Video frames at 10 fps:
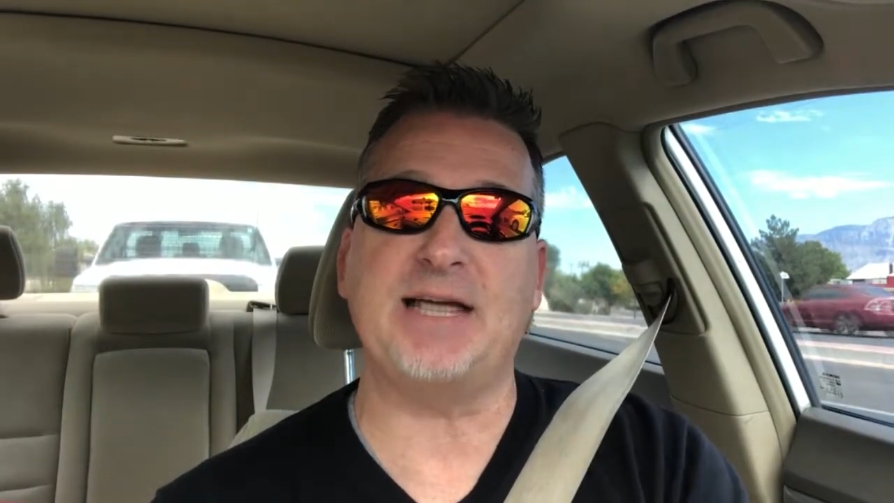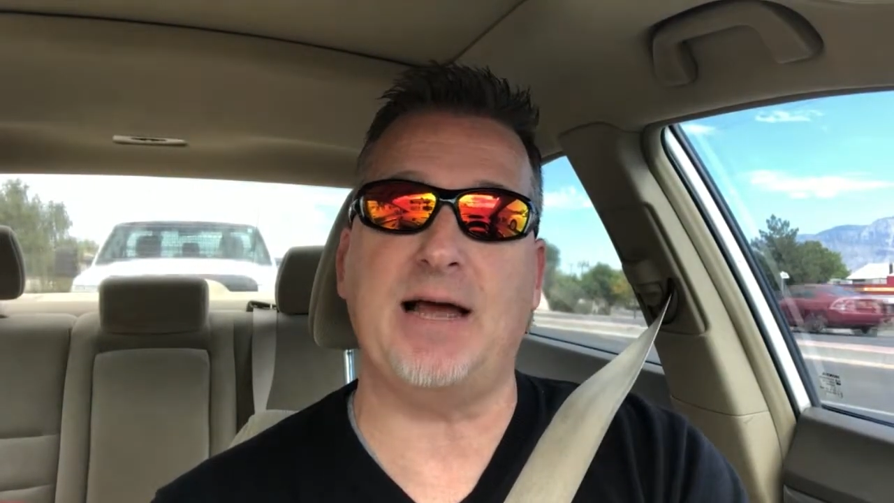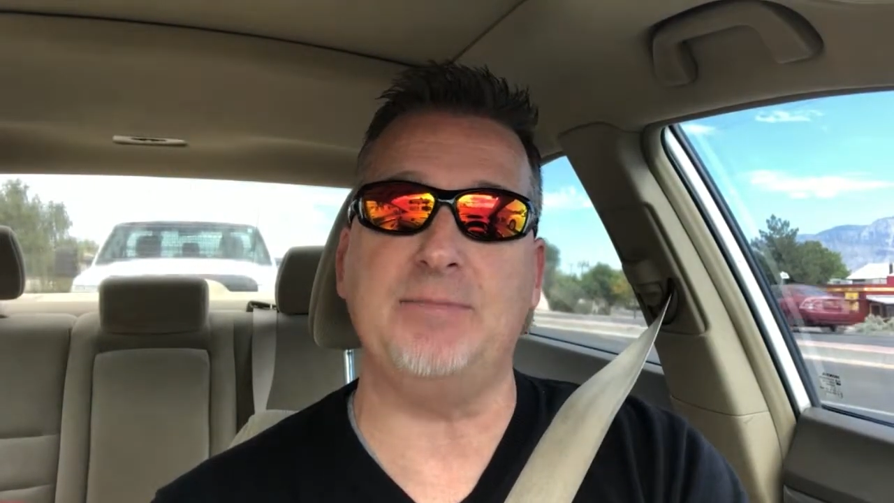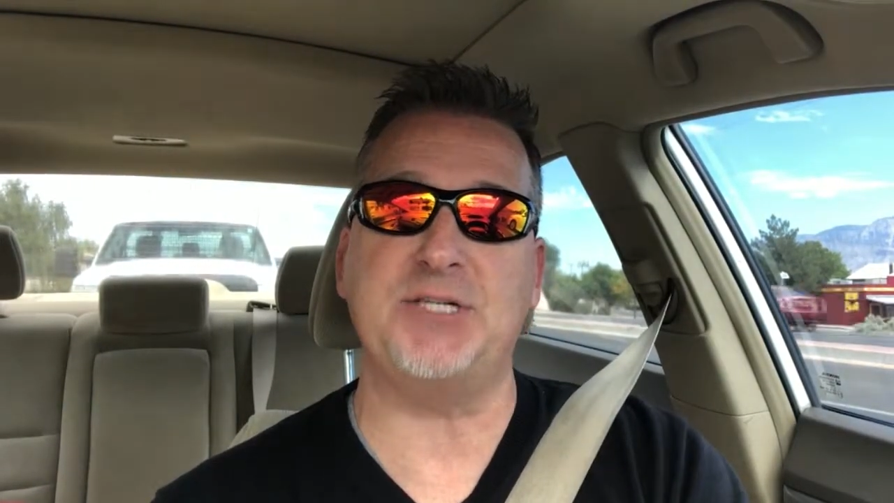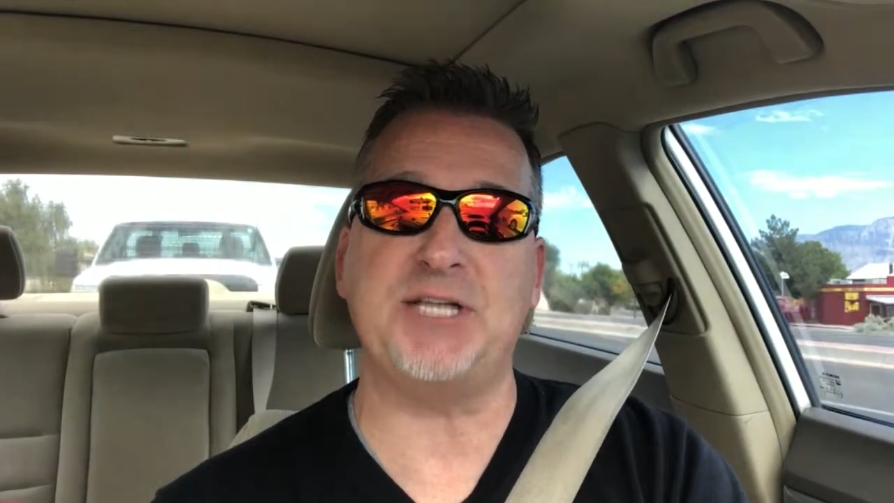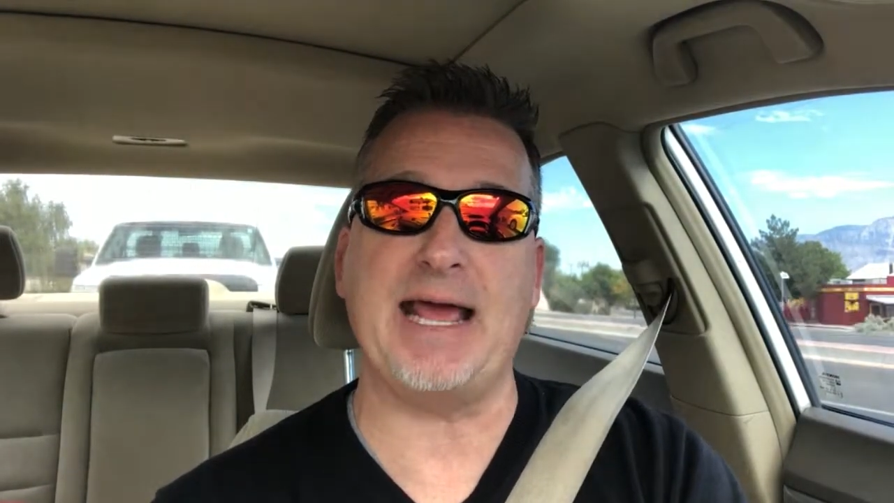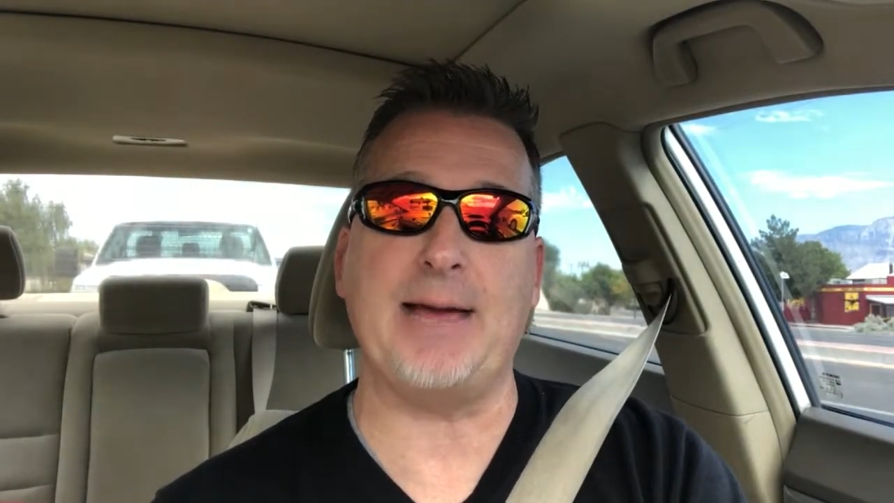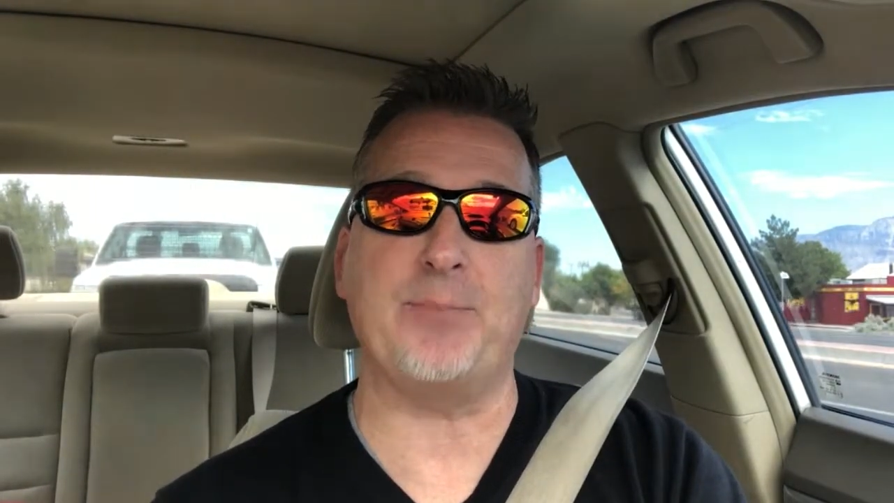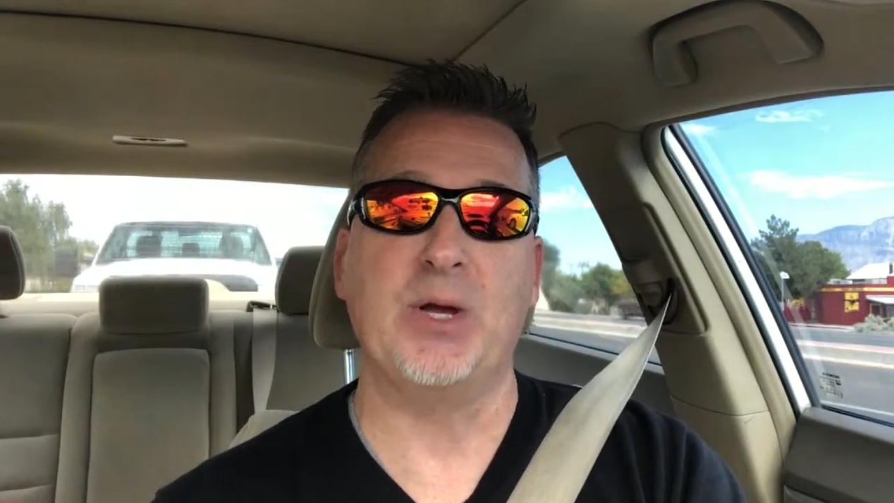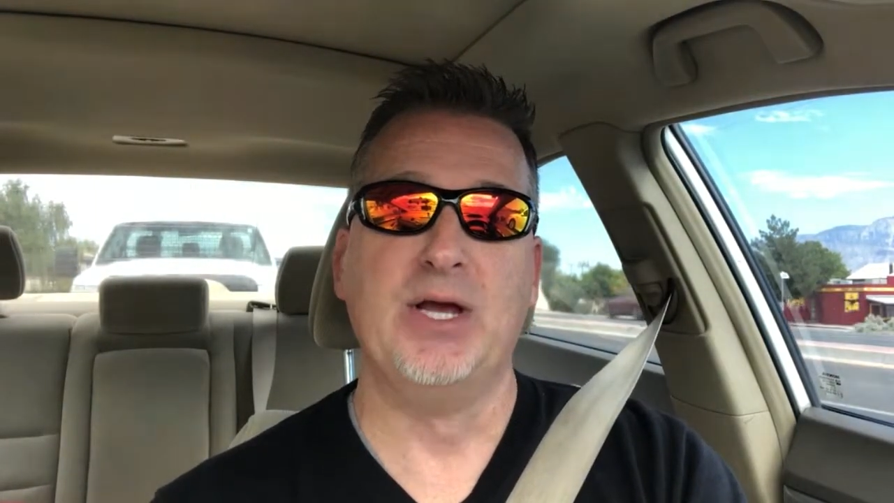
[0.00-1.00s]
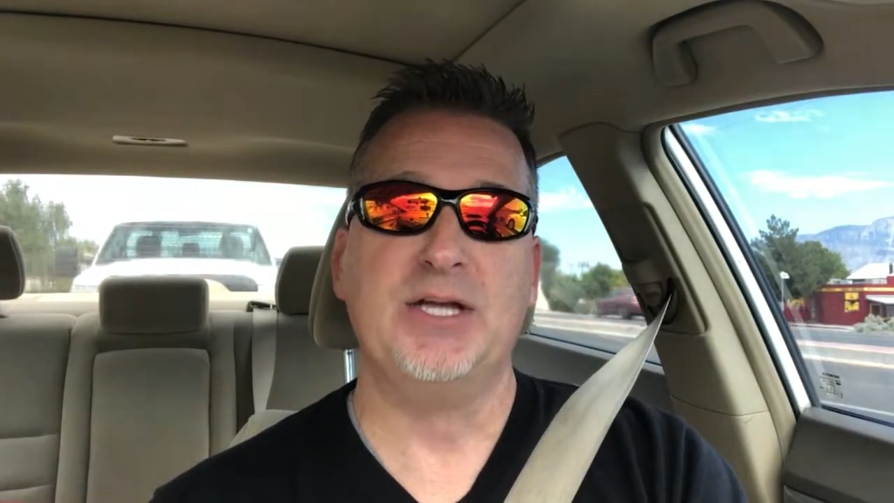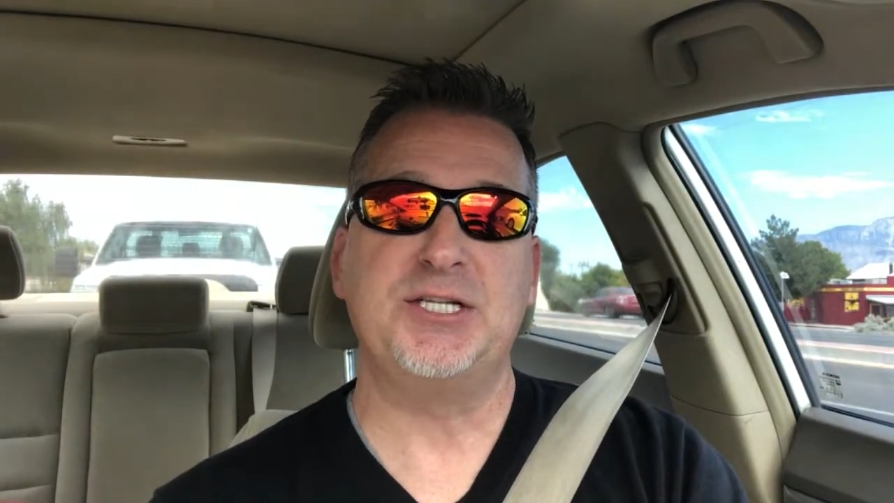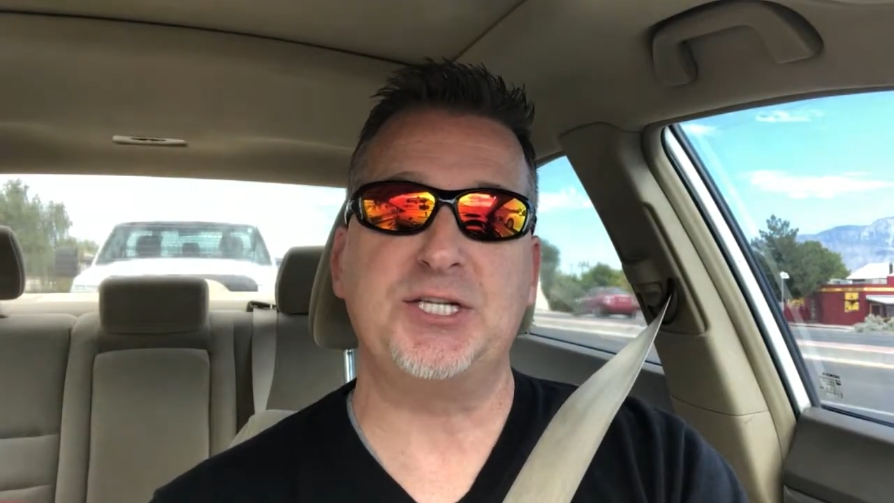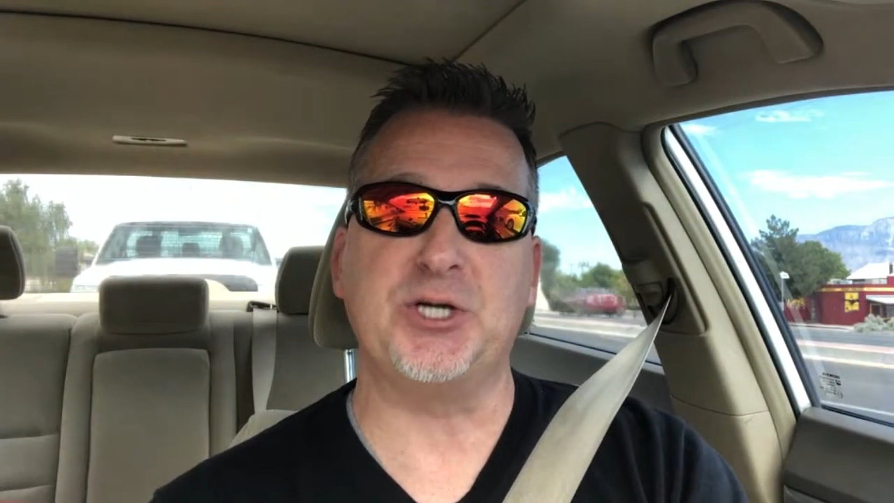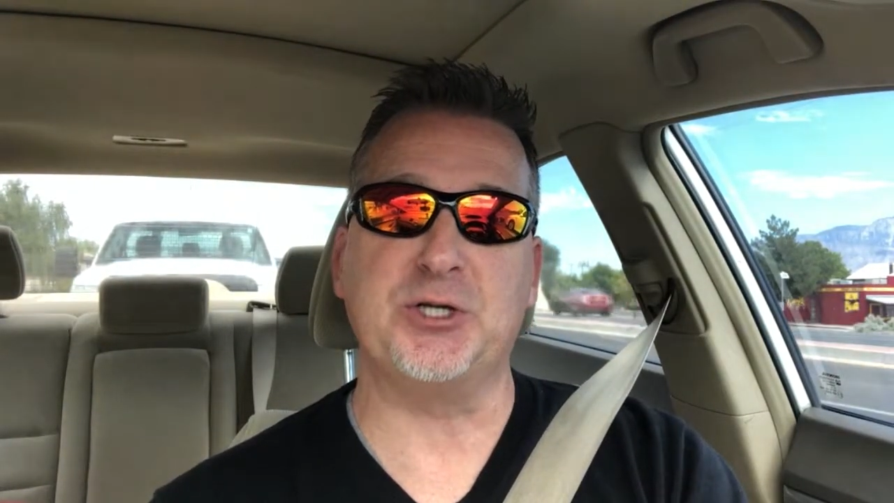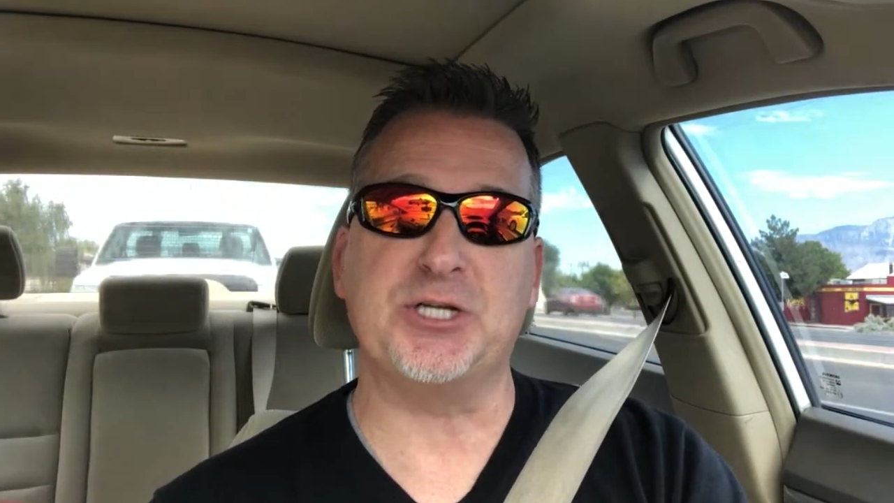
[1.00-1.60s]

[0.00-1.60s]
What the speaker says: time stamp still